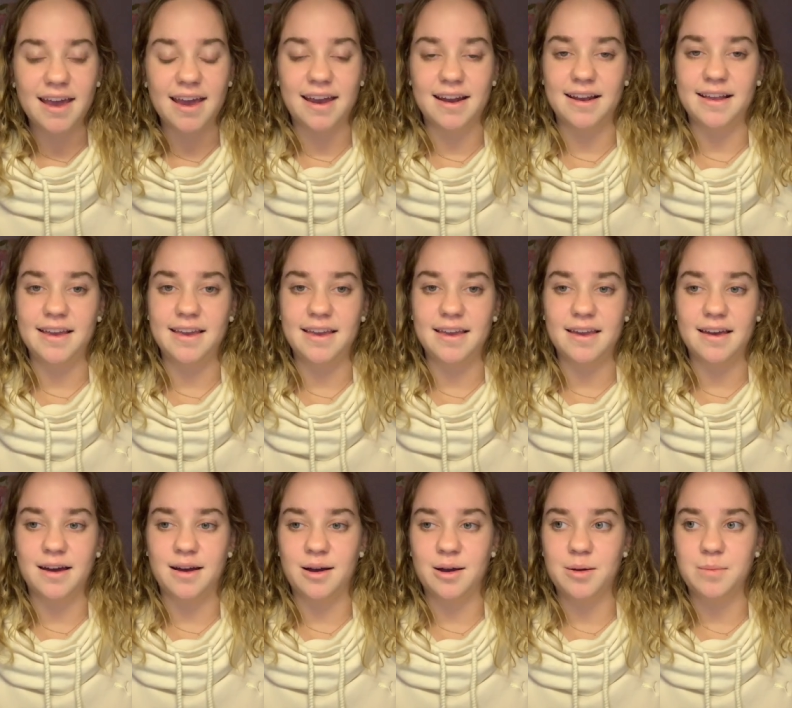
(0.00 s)
And
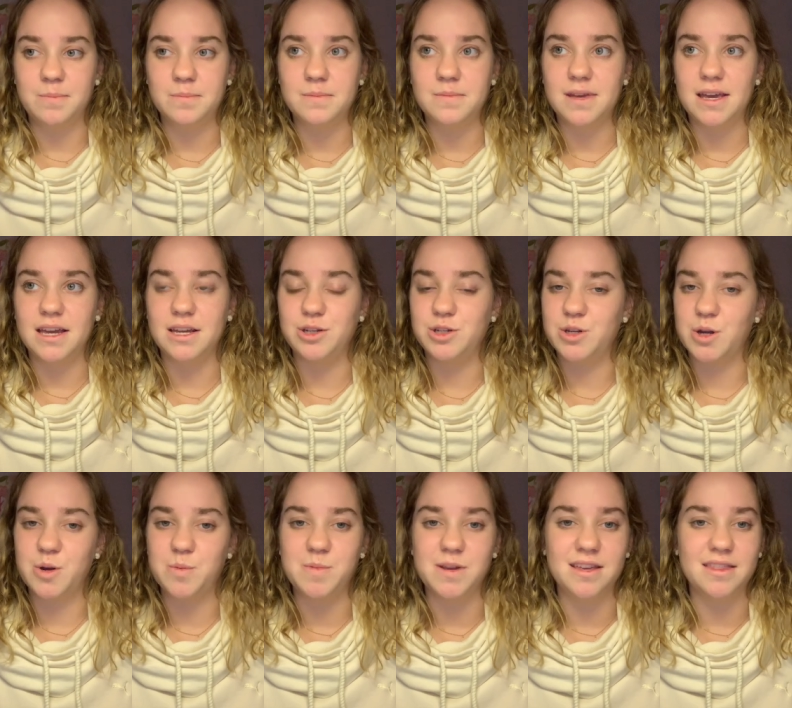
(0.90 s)
he, um, he
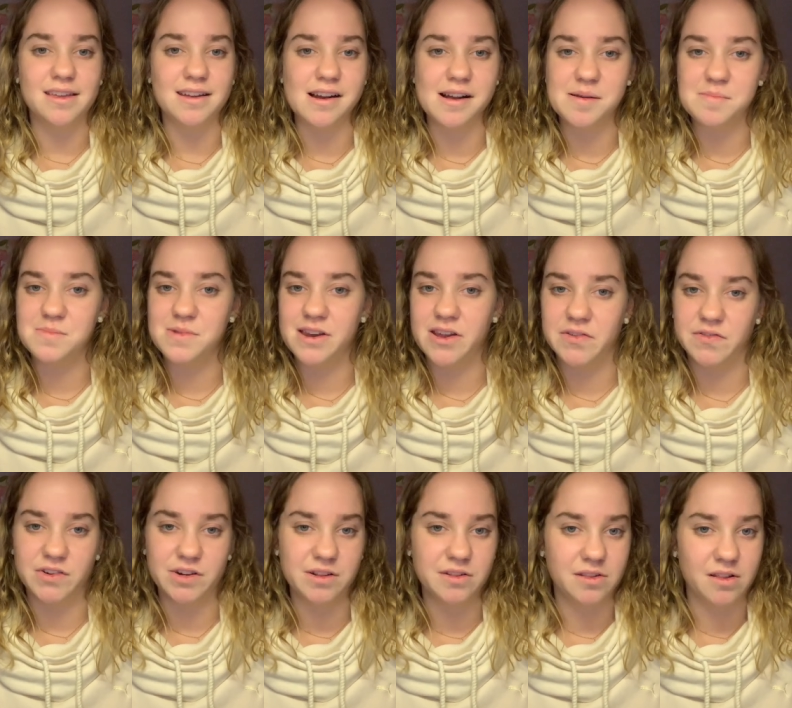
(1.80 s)
showed me that I'm
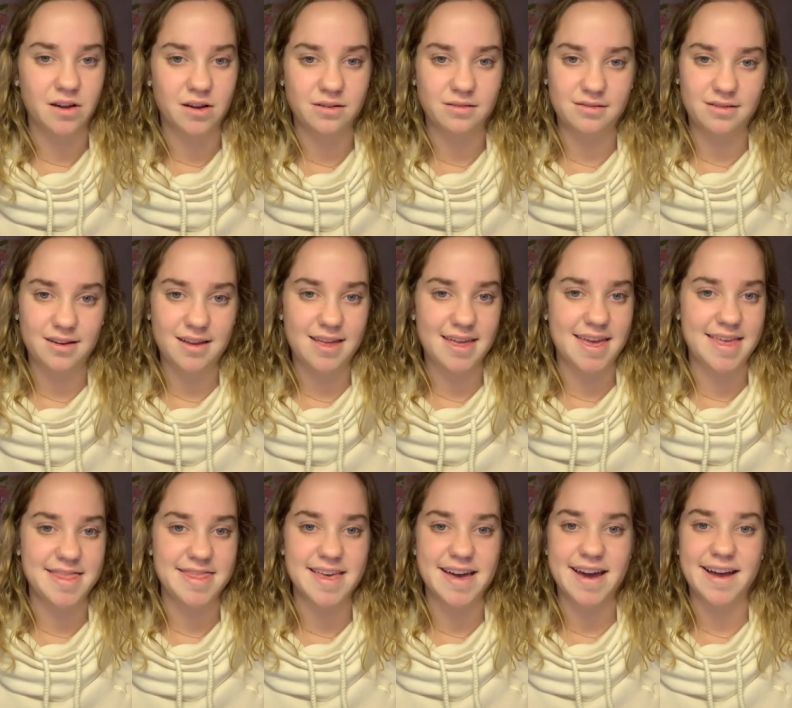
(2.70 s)
never alone
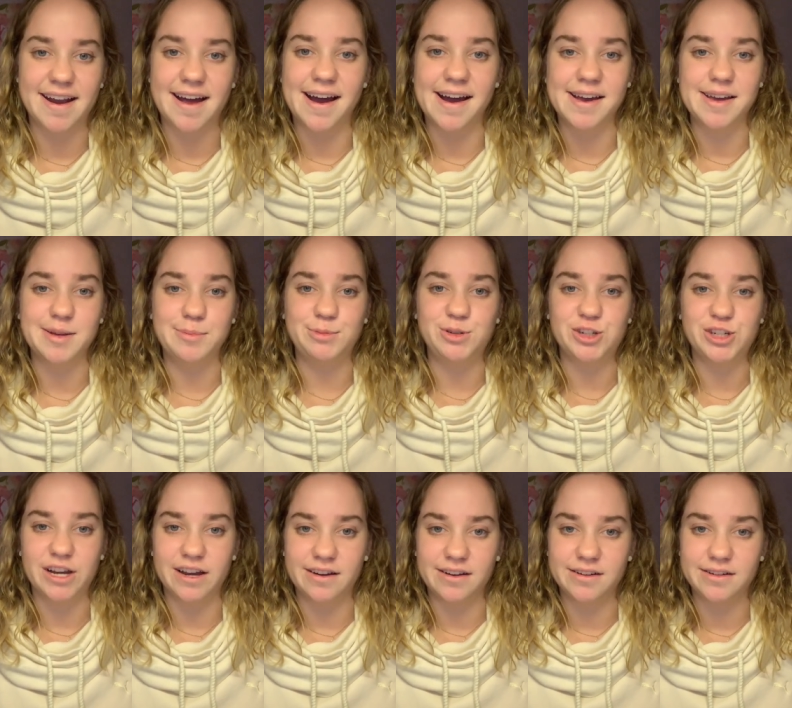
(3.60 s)
and that I am
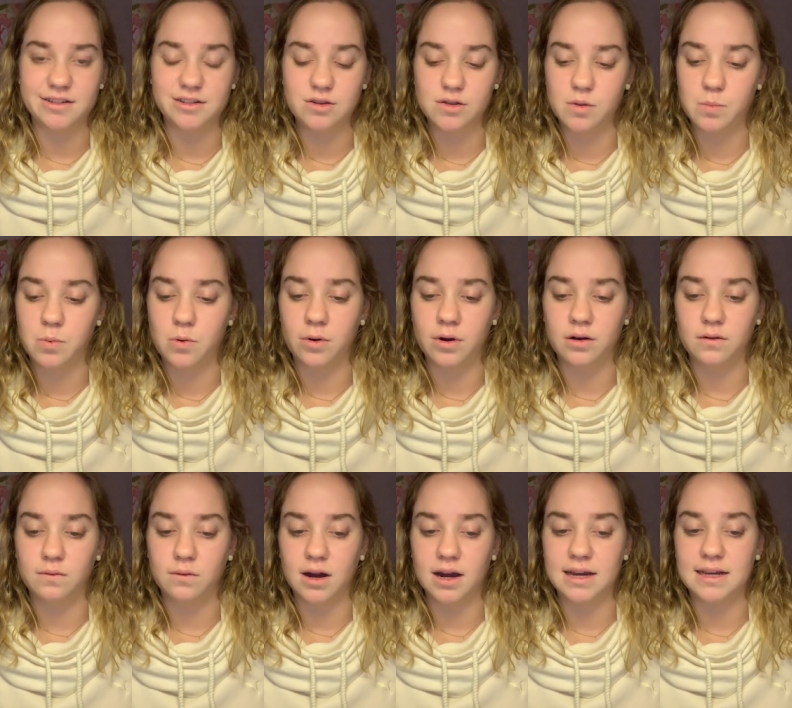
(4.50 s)
cherished to the
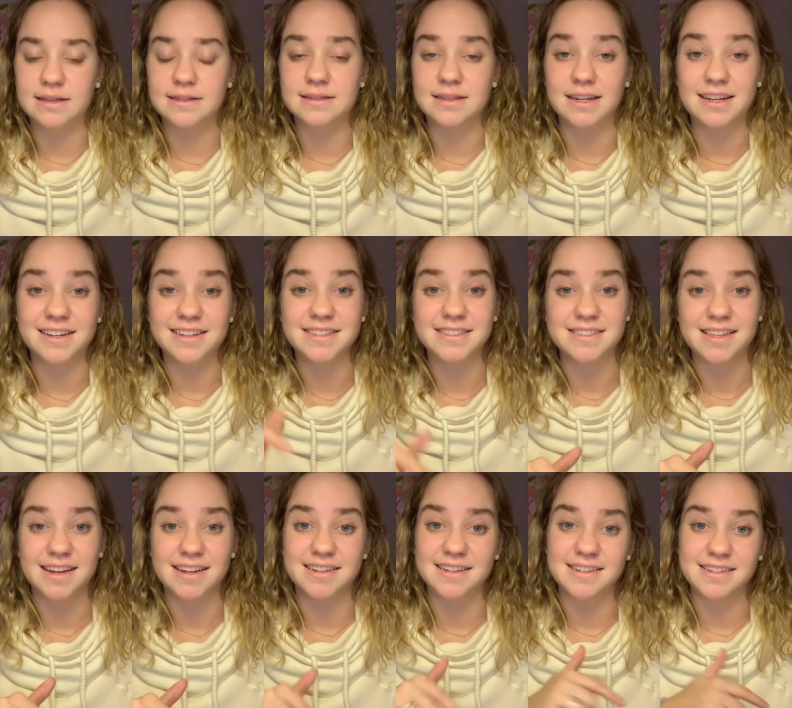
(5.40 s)
point of where he sent his
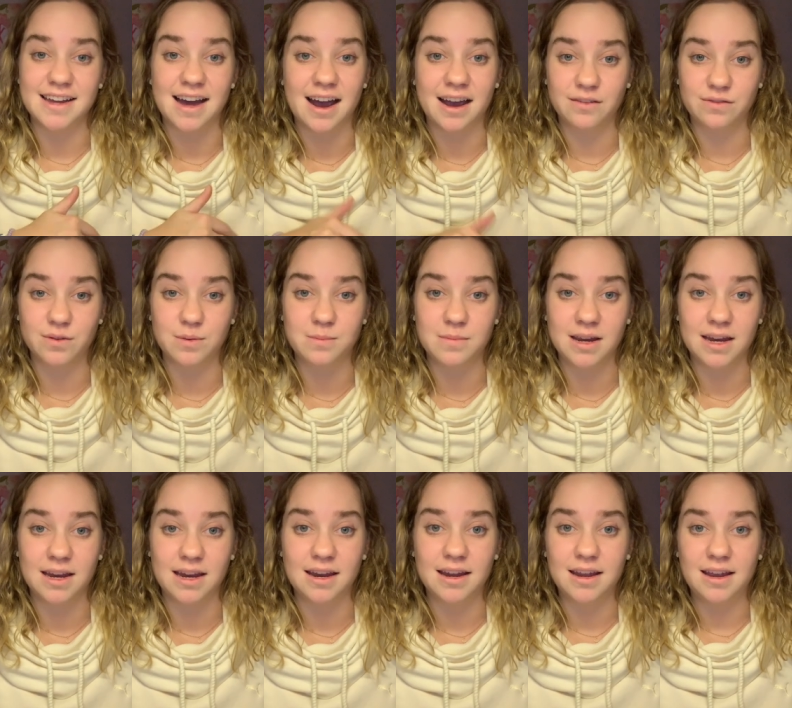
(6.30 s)
son to die for
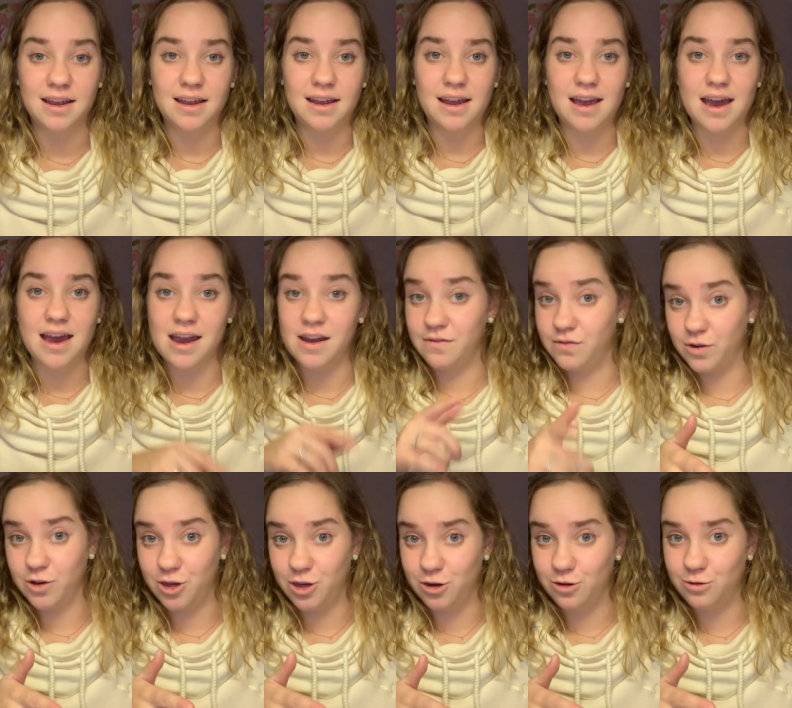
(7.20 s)
me and
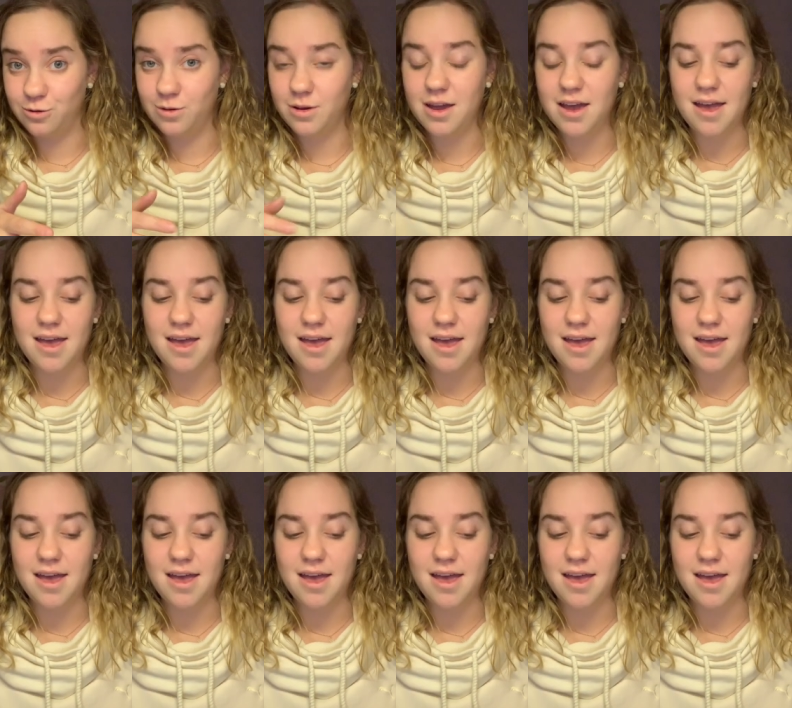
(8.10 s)
for you.